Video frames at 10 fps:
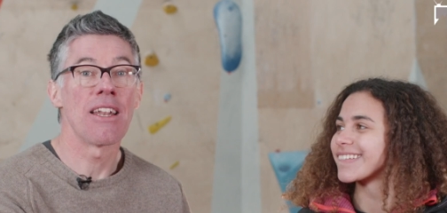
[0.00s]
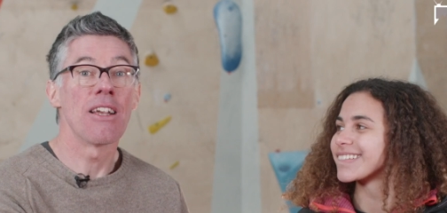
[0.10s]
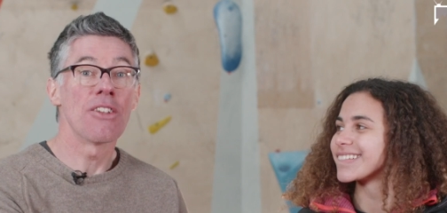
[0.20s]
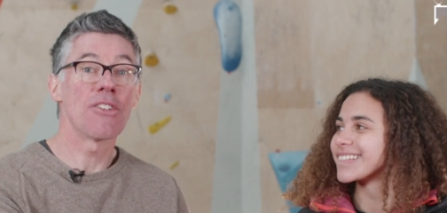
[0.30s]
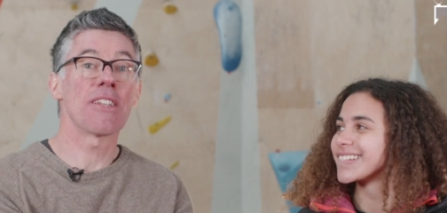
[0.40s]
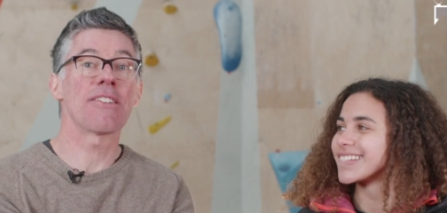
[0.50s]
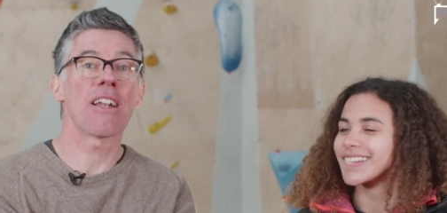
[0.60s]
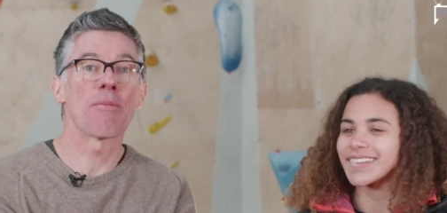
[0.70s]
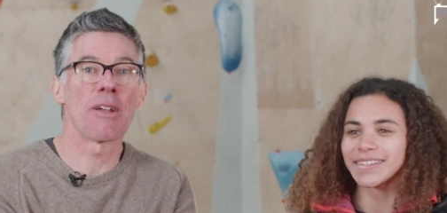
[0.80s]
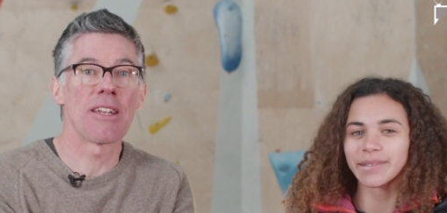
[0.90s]
Speaker 1: And so to
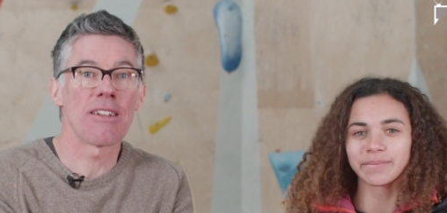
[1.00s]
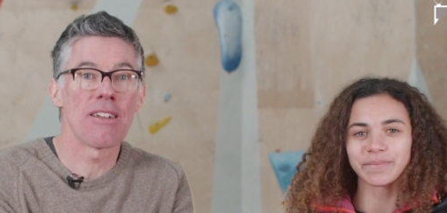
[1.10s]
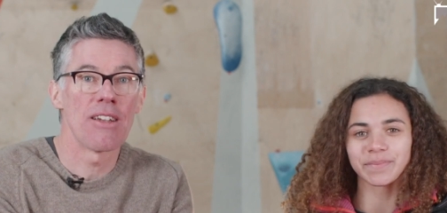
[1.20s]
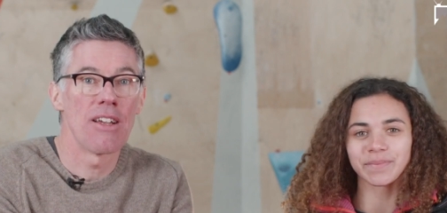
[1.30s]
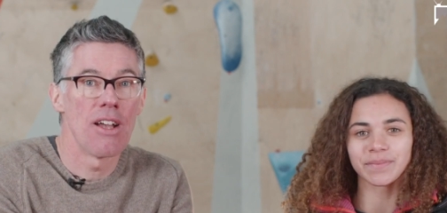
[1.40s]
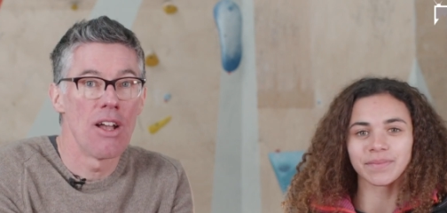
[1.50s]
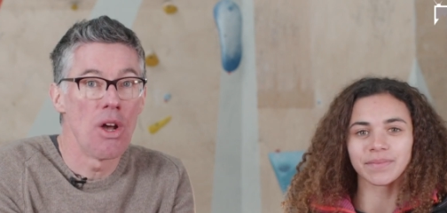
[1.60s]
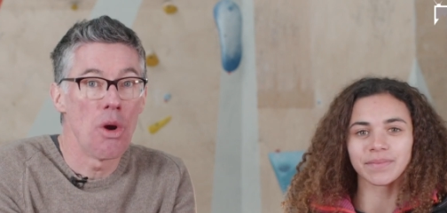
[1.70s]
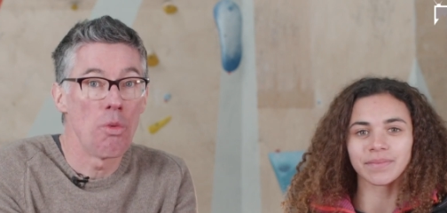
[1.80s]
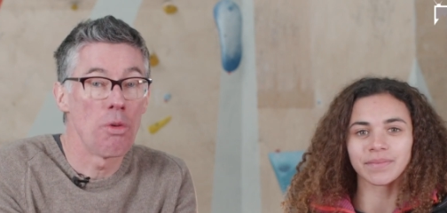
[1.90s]
celebrate,
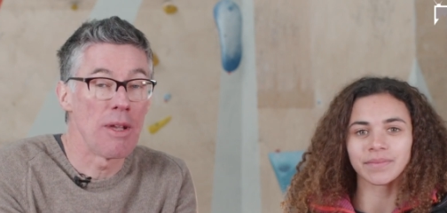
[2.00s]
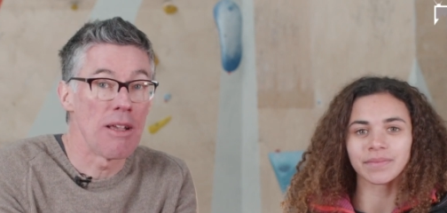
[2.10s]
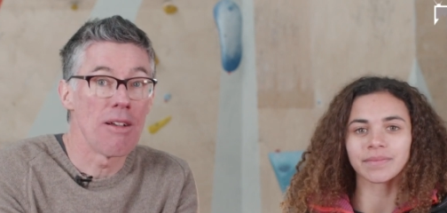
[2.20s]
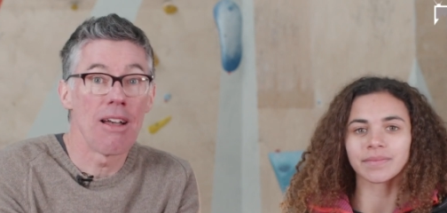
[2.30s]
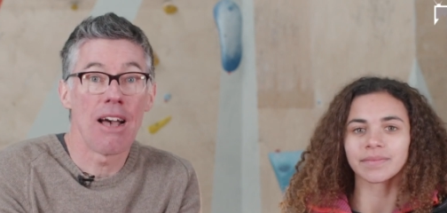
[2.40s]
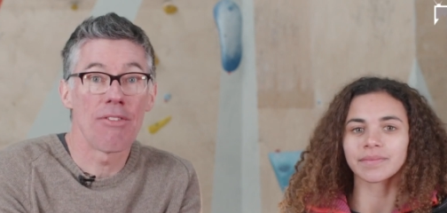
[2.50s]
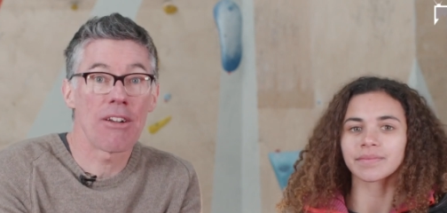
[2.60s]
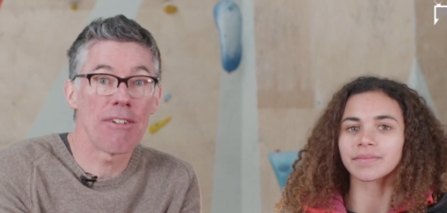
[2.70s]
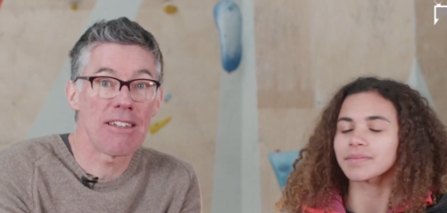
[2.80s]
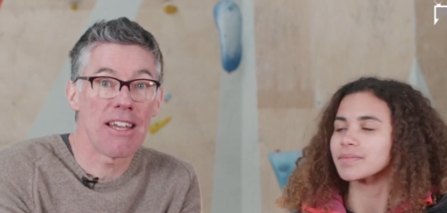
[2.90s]
we'll be having a
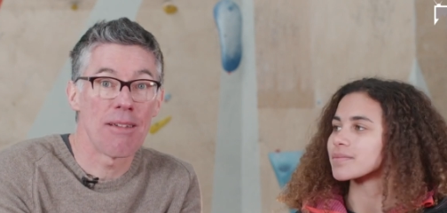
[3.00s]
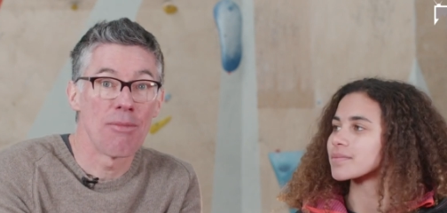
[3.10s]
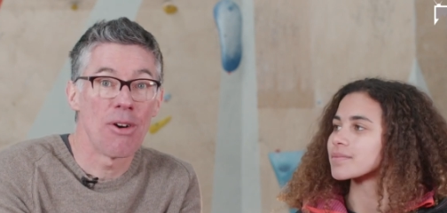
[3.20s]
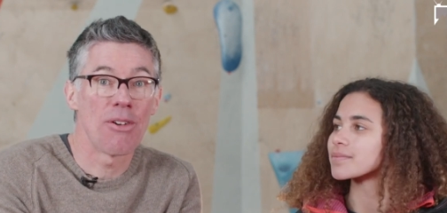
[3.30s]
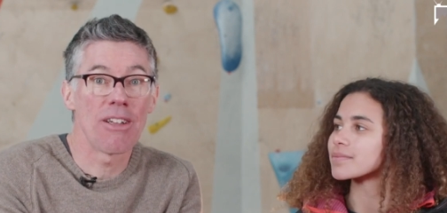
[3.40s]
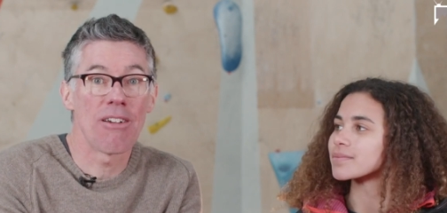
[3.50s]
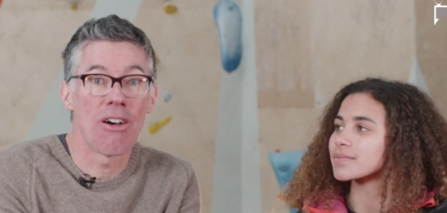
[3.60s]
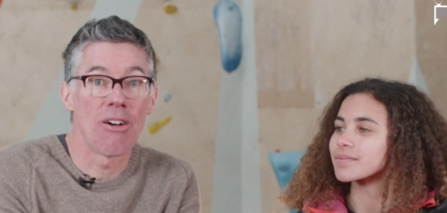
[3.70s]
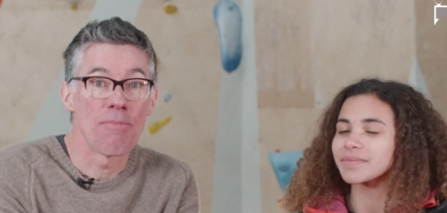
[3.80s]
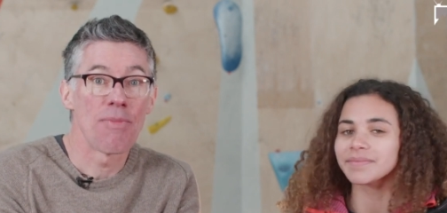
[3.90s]
great time all year
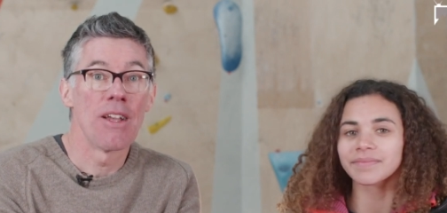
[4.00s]
long.